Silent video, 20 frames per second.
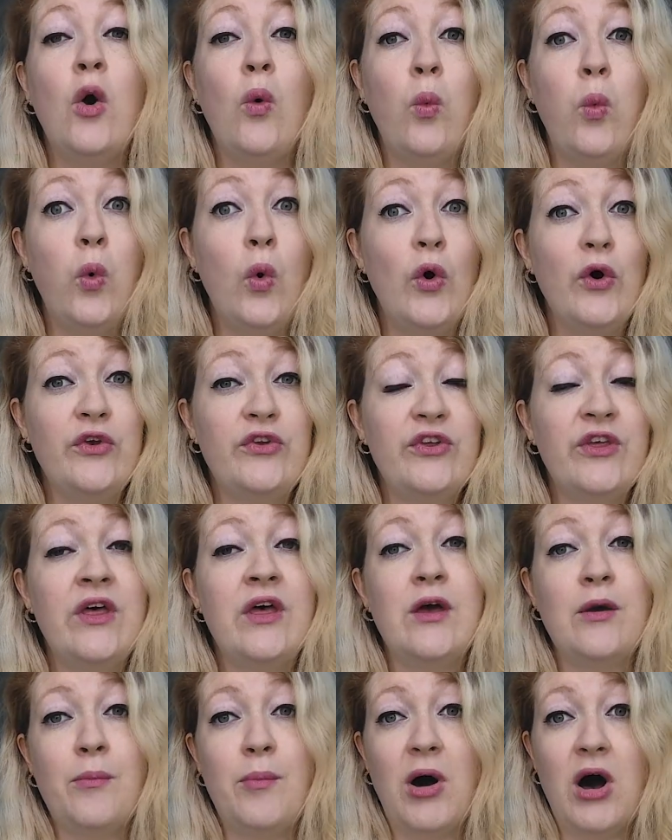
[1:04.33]
would
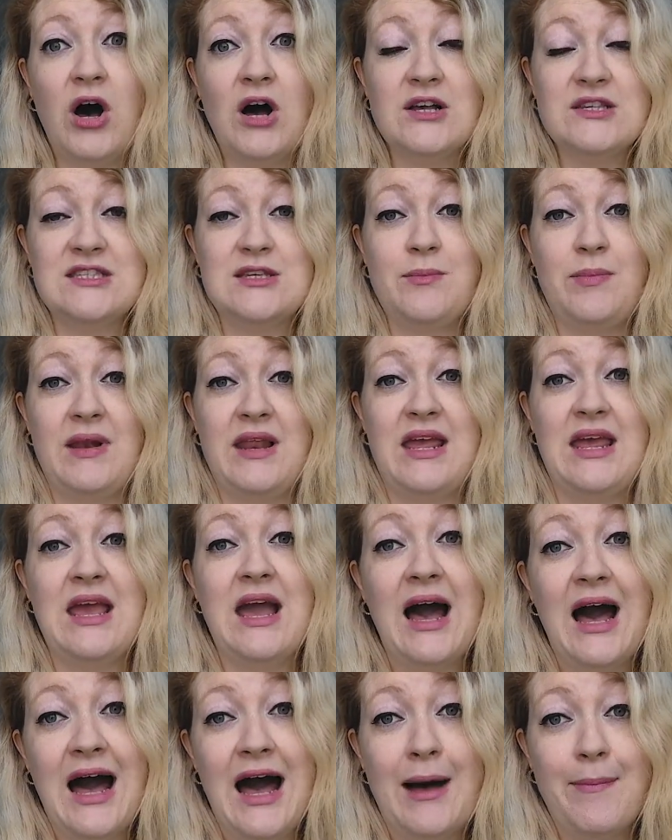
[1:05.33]
possibly
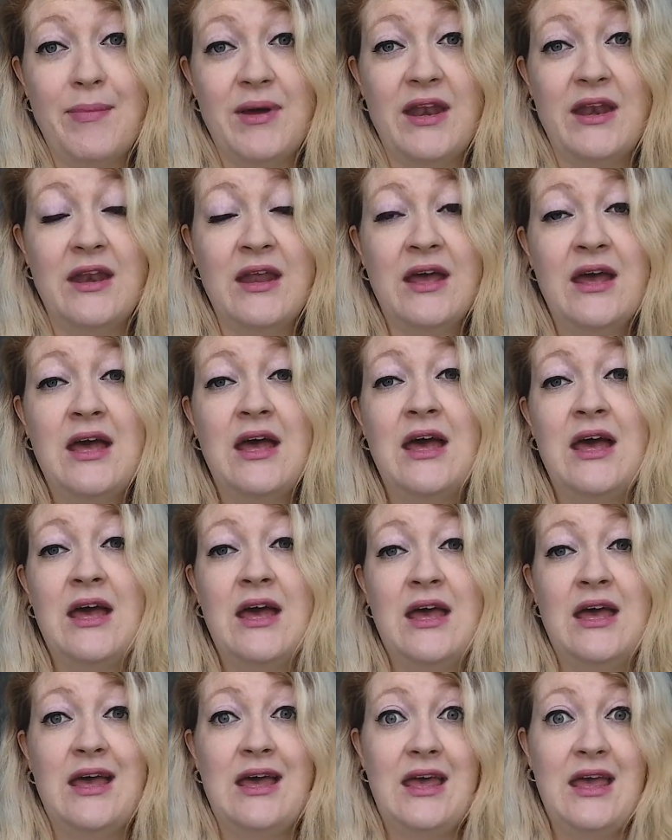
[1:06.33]
happen
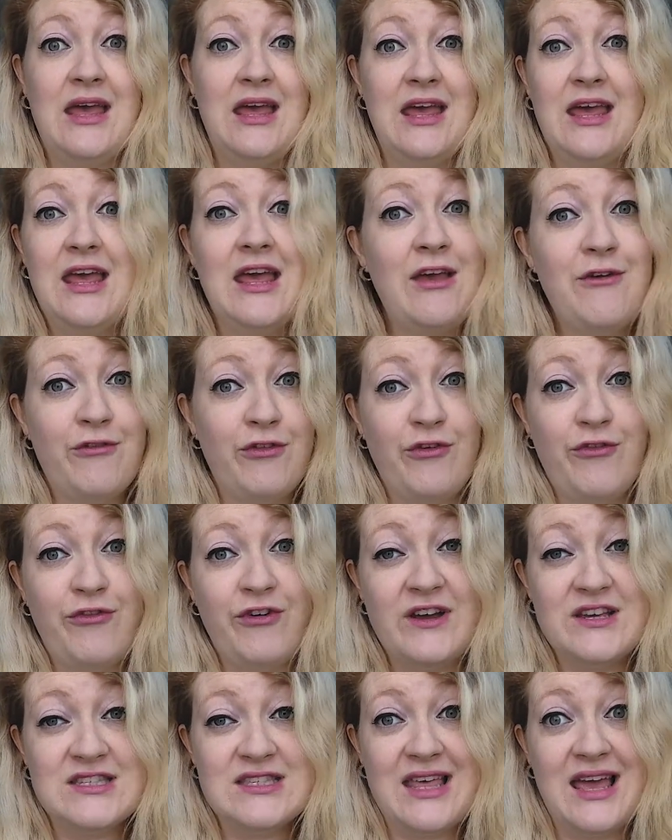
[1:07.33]
if the
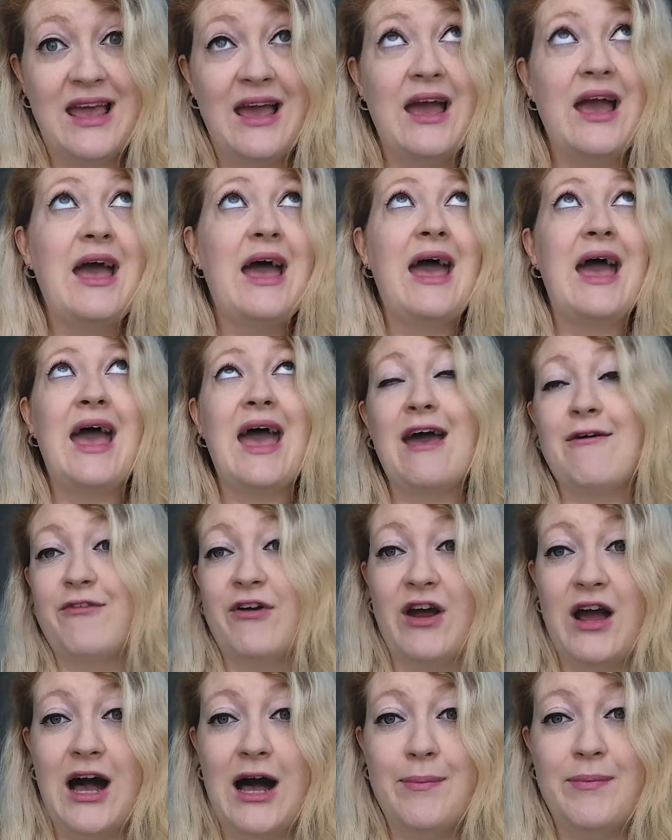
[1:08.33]
first thing
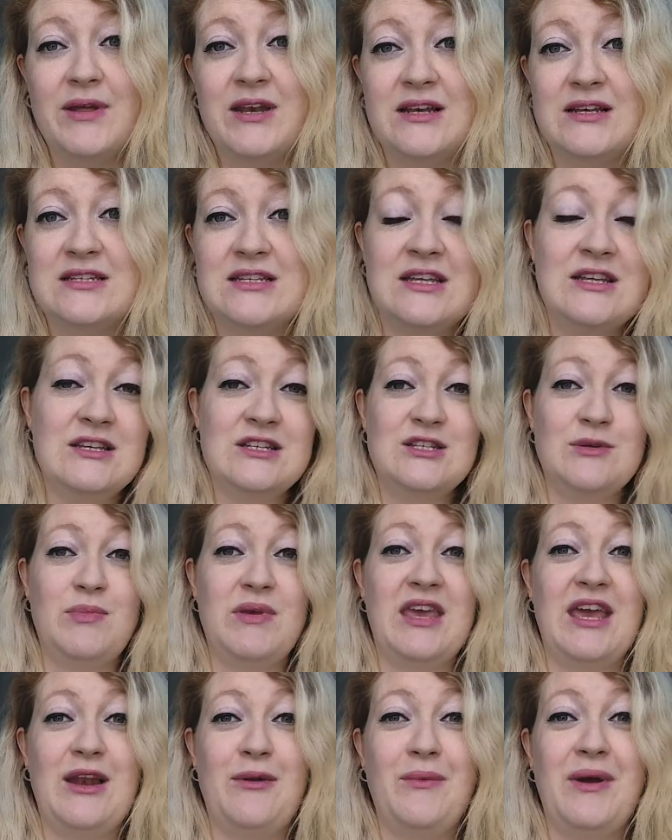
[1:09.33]
ever happened to
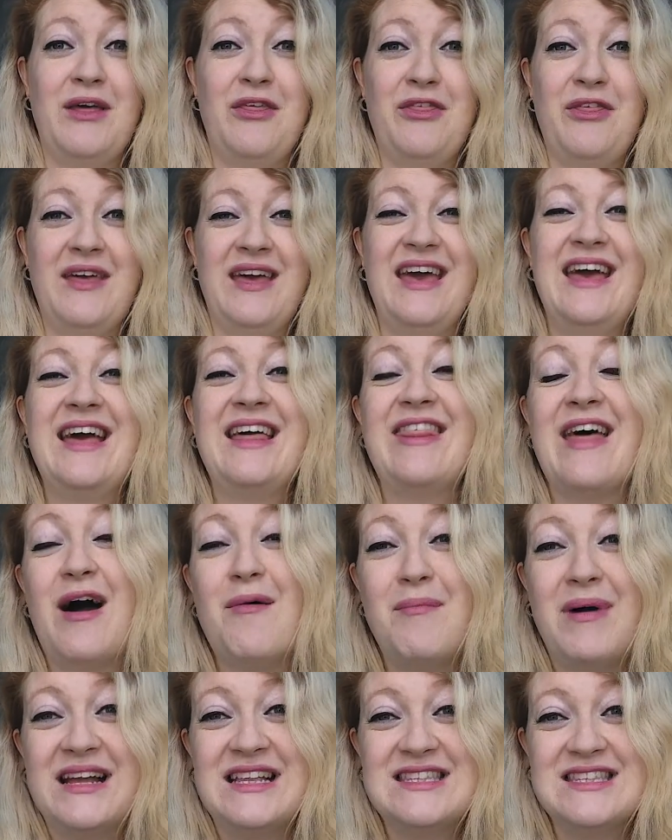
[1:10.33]
begin with. That
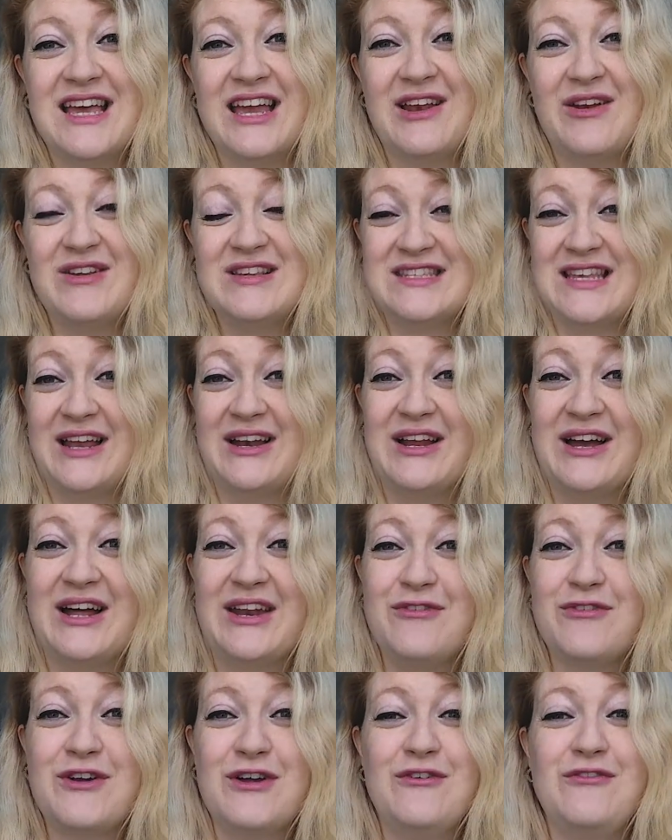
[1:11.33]
might sound kind
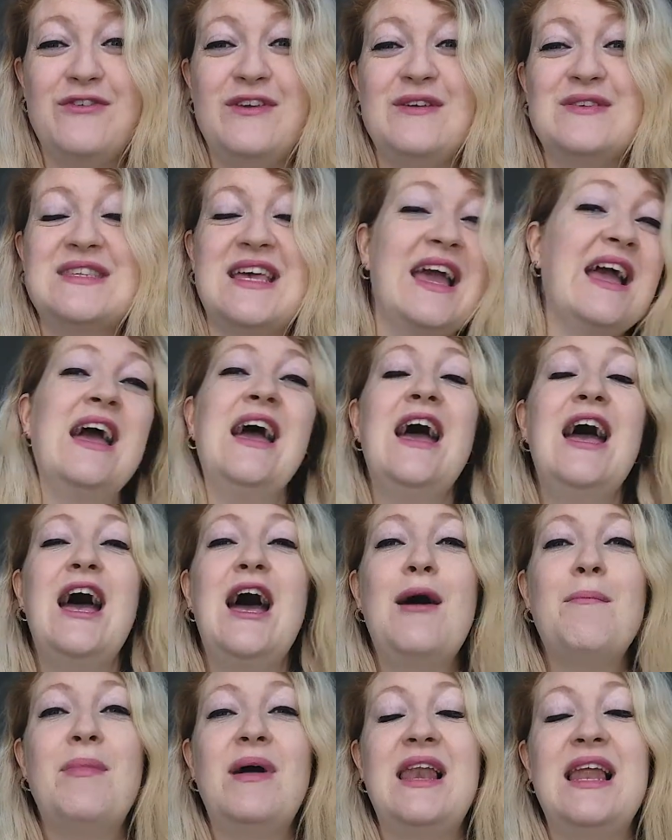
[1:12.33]
of confusing,
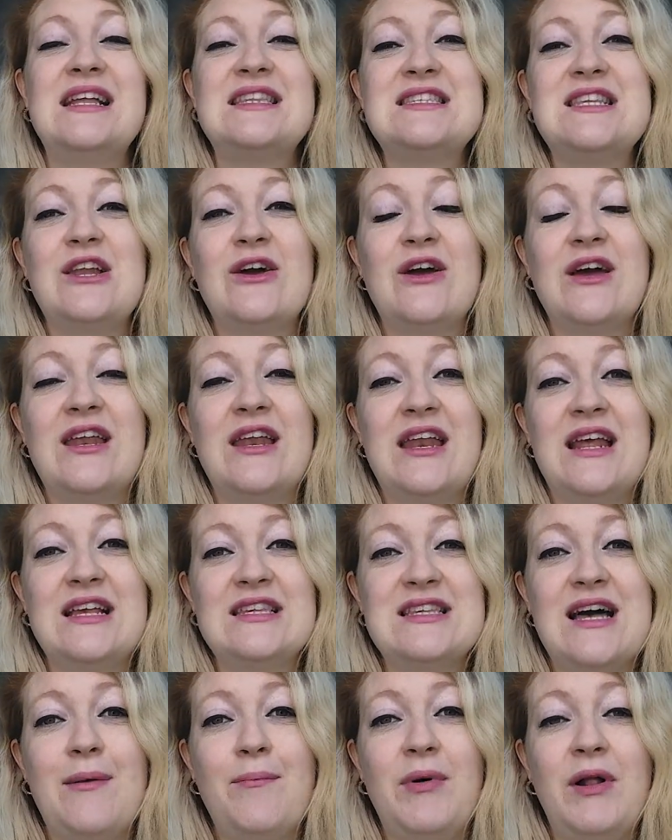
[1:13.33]
but let's look at an
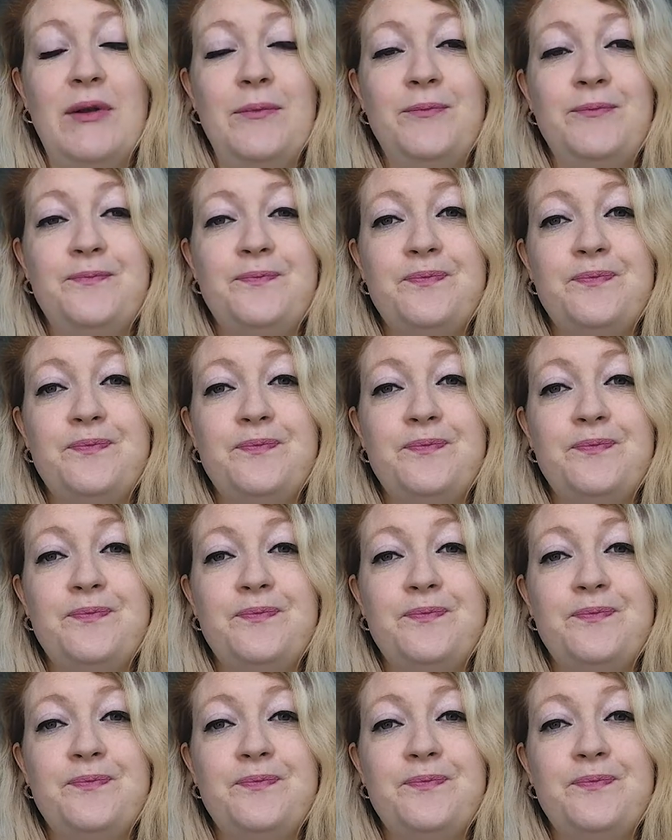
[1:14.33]
example.